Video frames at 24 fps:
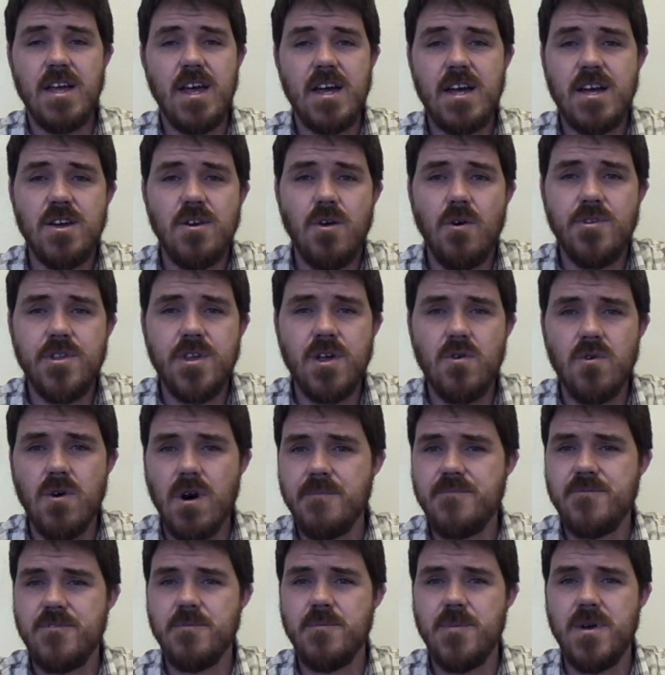It can only go
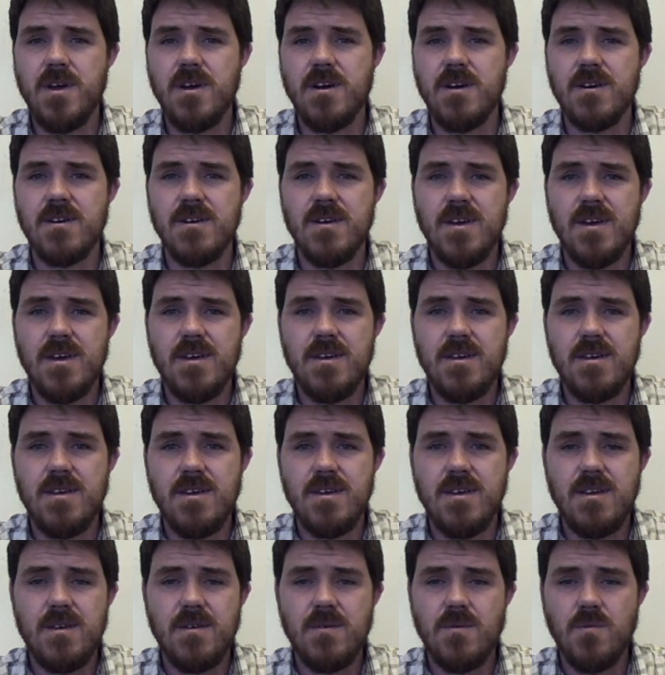up from here.
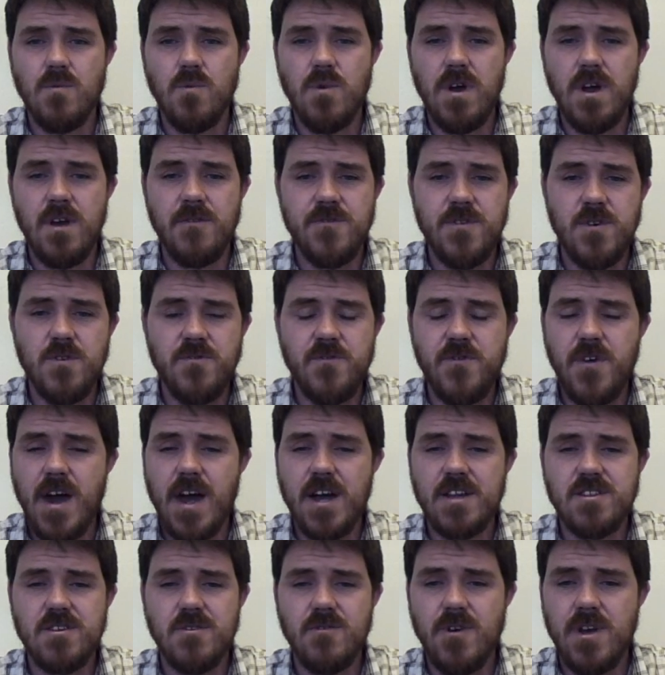If you
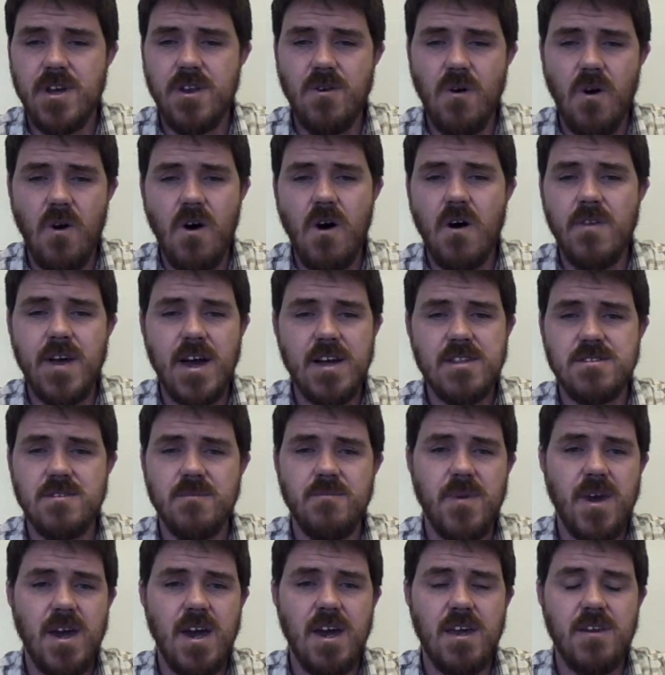factor in all that
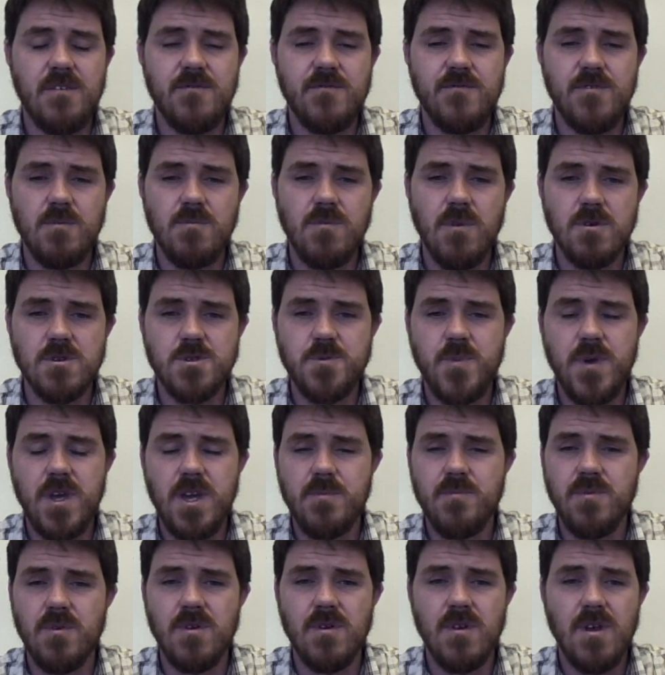demand from those
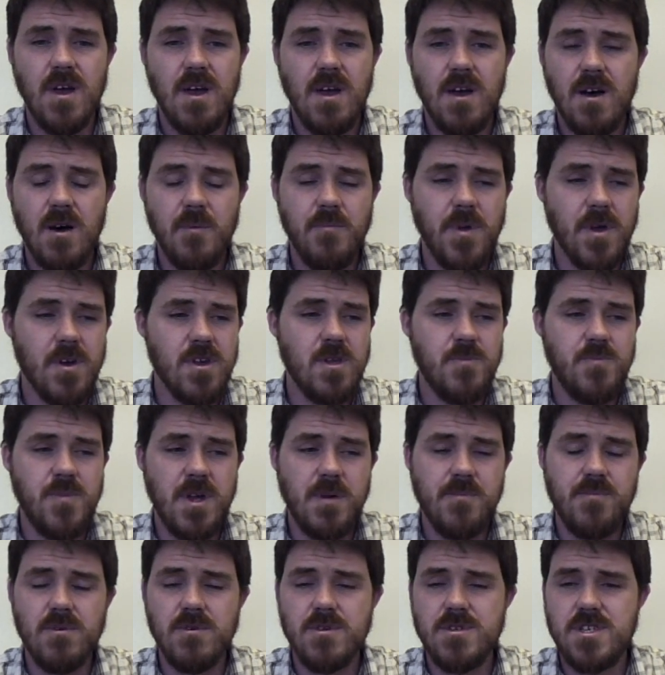people, 1 billion
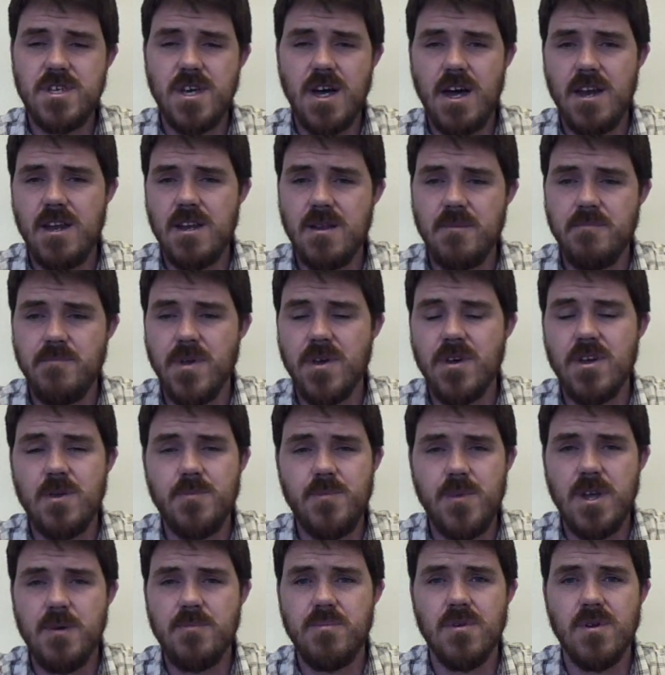people in China and 1
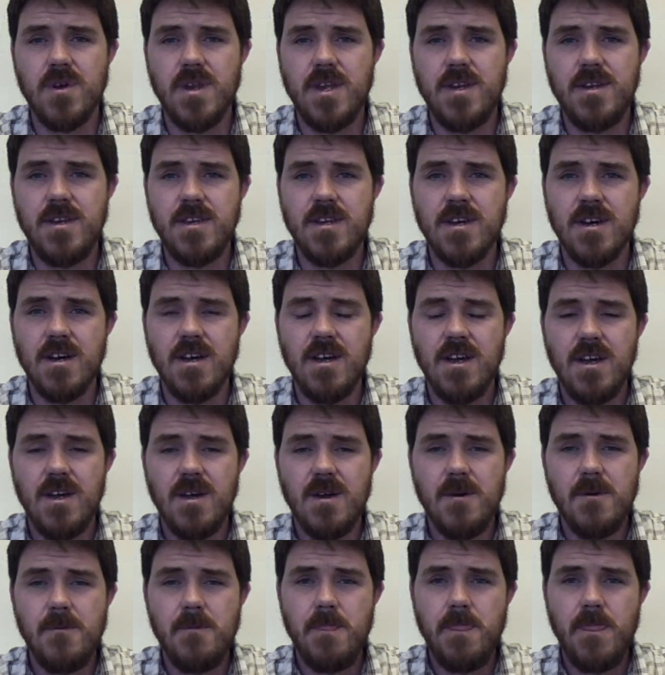billion people in India,
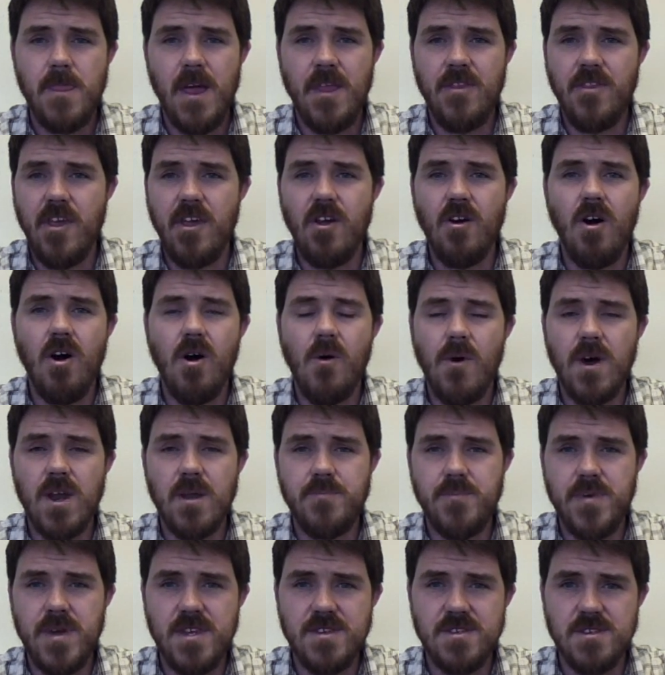and they all want
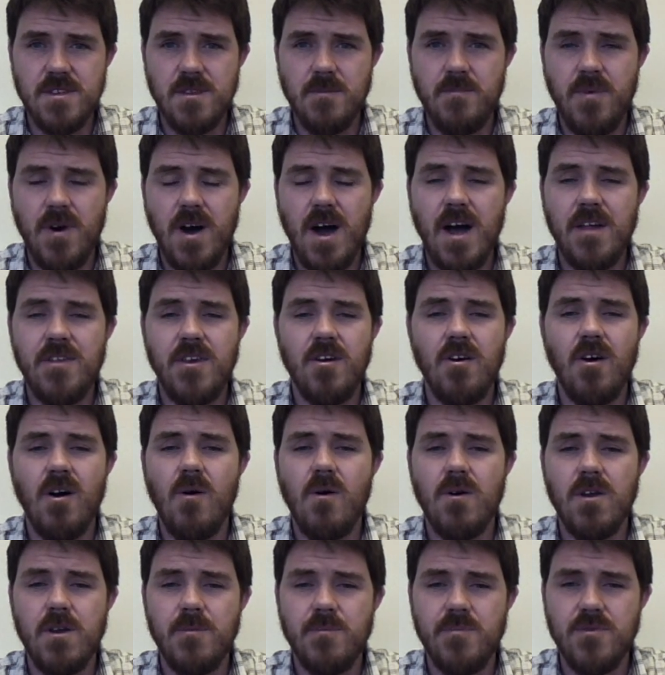a piece of the pie, they
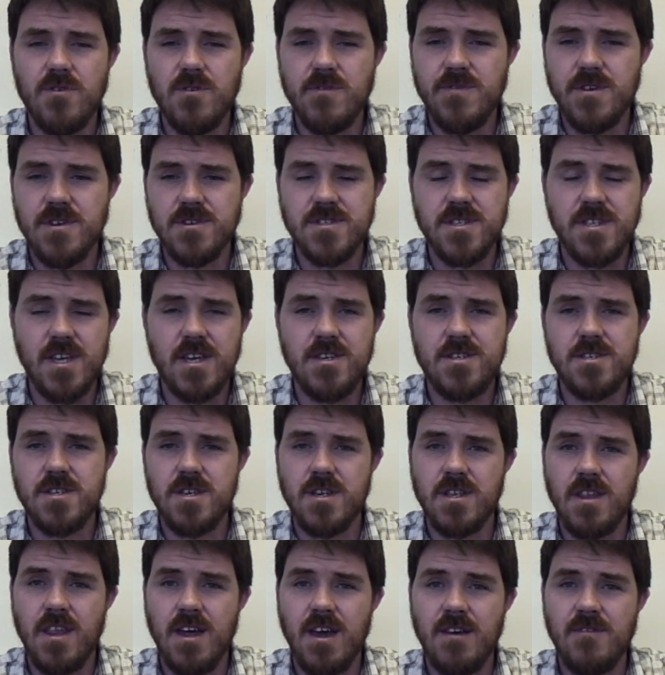all want to improve their
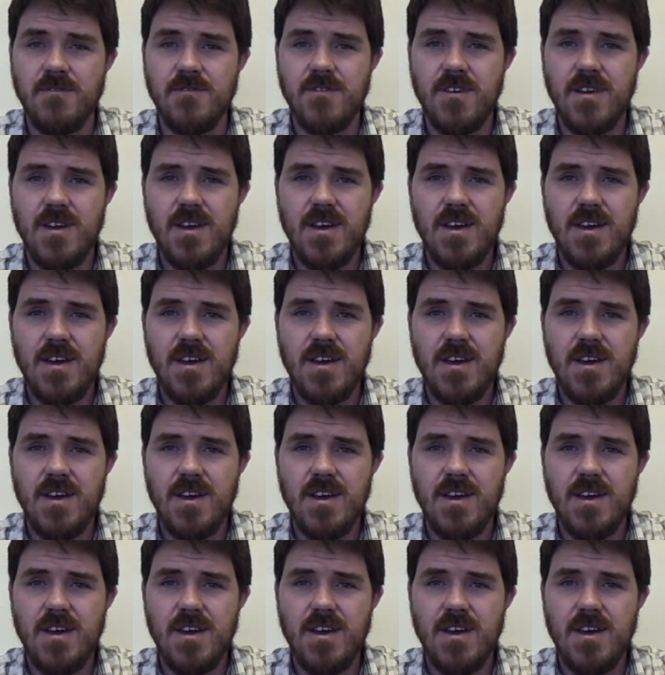station in life,